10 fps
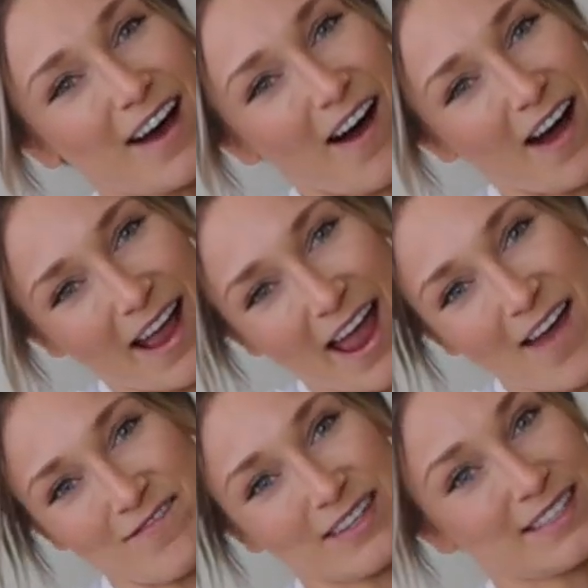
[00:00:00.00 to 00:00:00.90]
I
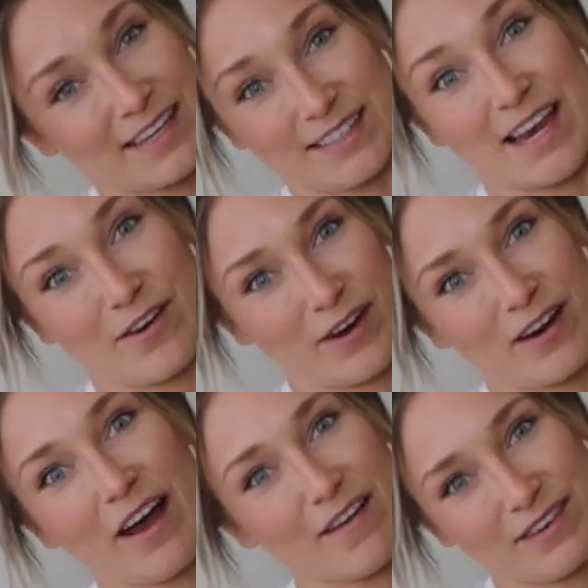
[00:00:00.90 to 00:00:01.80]
had a secret, I've